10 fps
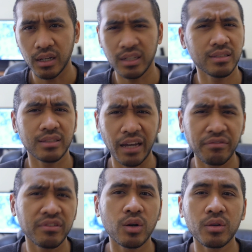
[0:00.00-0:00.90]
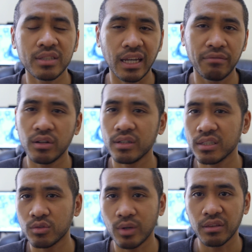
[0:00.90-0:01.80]
I've
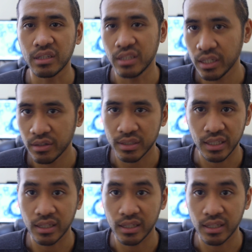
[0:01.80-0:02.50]
learned this throughout the years